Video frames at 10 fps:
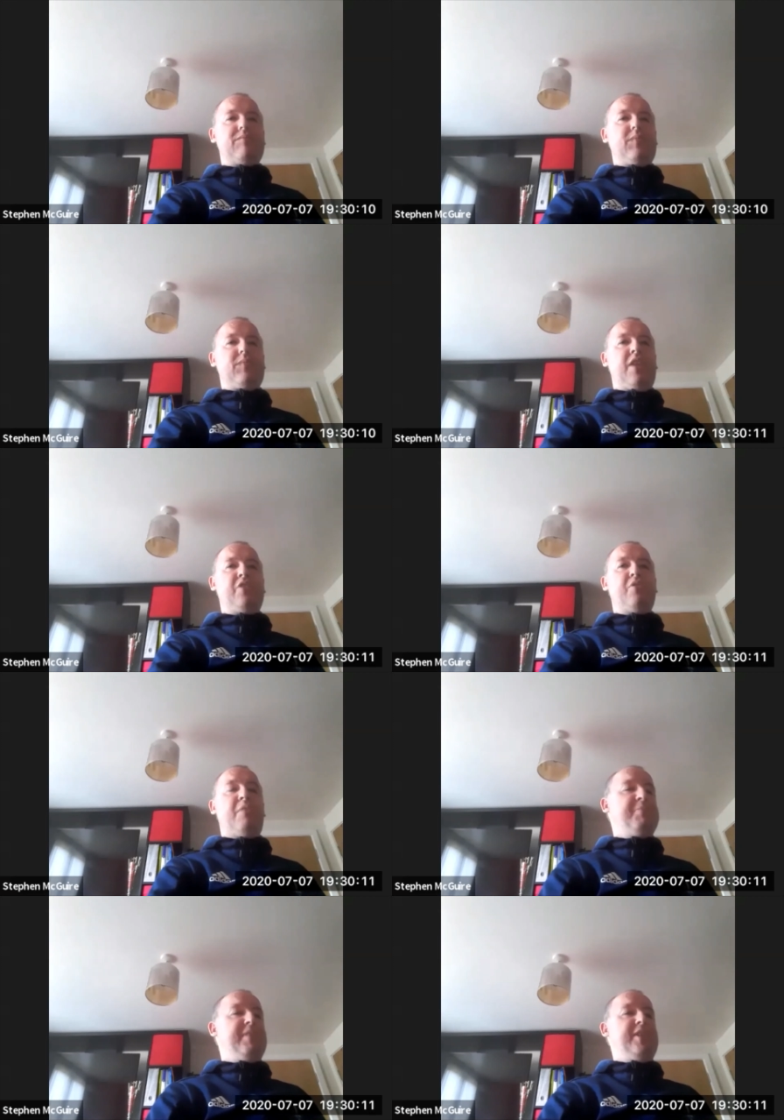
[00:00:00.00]
So I
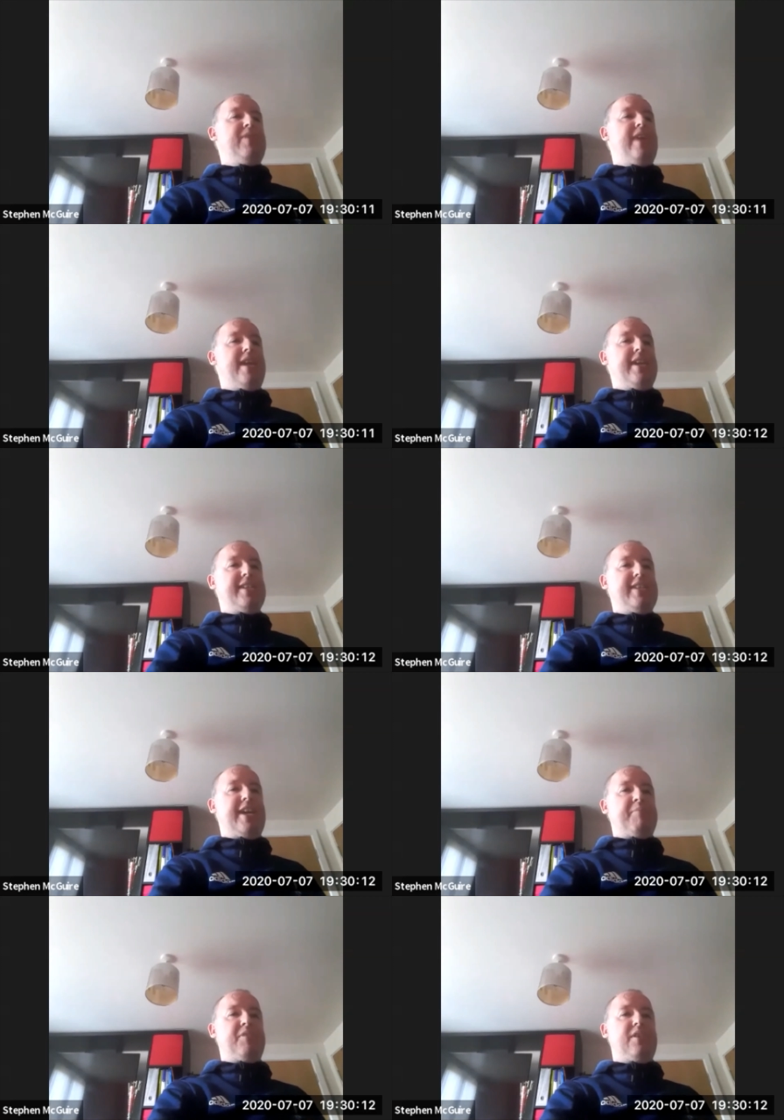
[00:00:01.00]
was pleased with that next
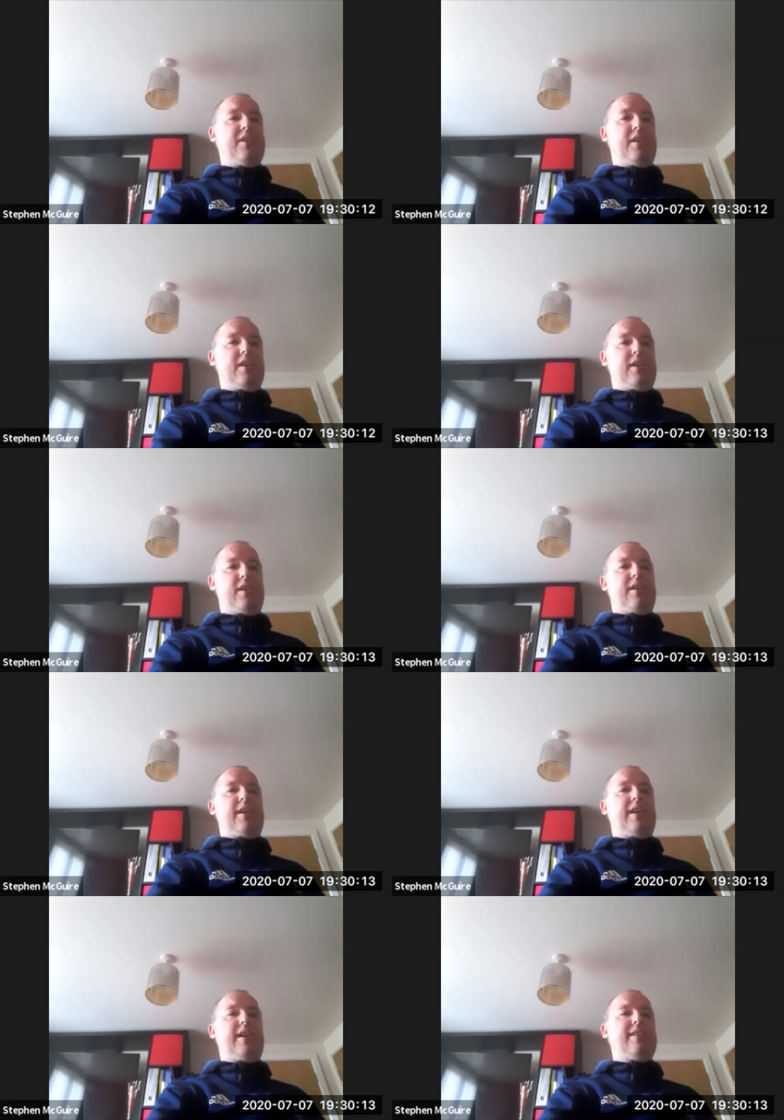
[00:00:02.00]
step.
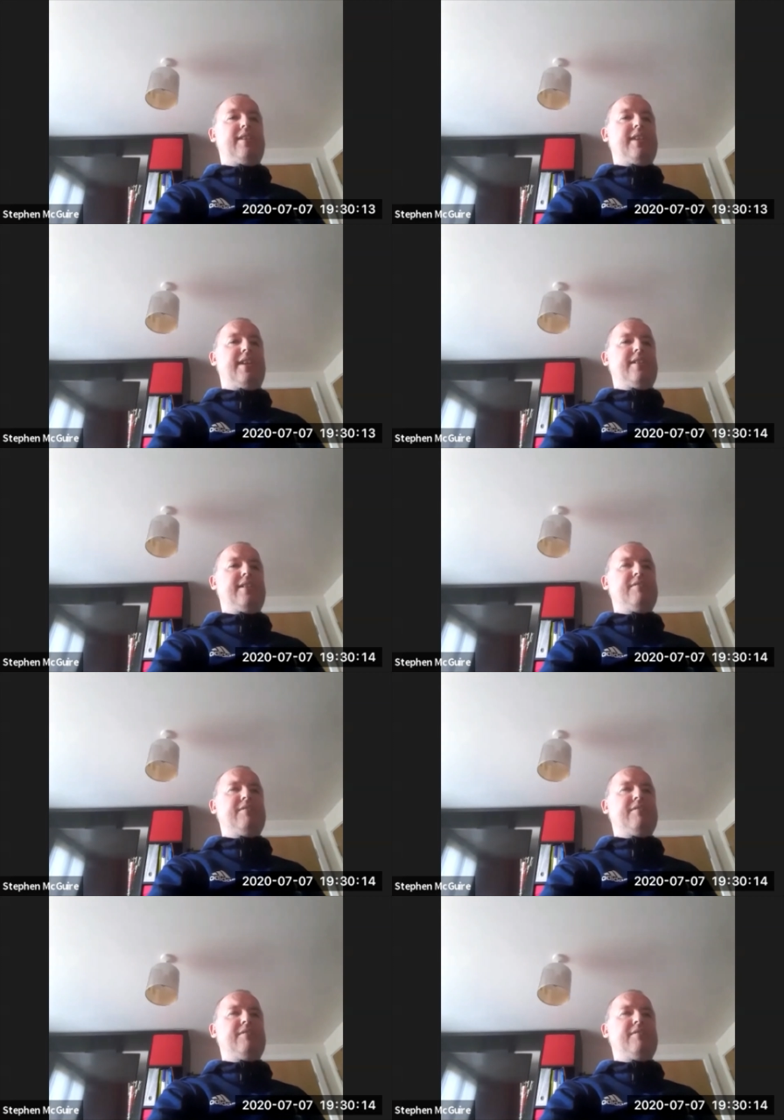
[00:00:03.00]
The second